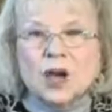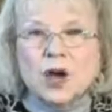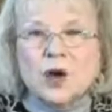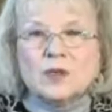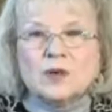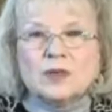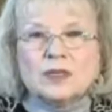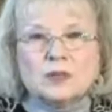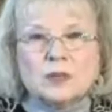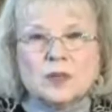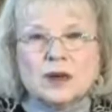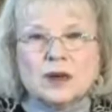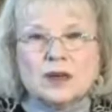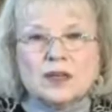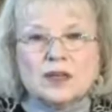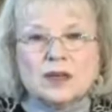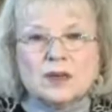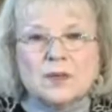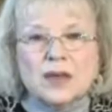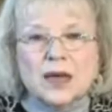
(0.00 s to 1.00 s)
always
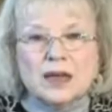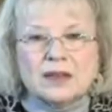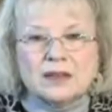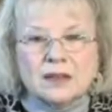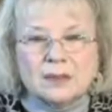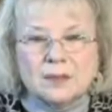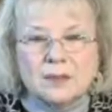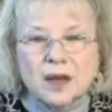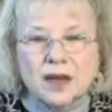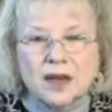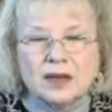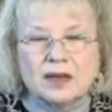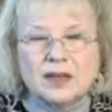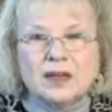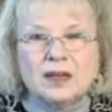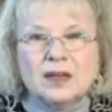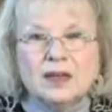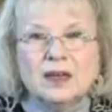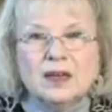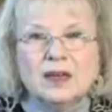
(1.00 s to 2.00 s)
bearing about the
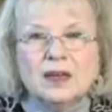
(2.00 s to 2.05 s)
body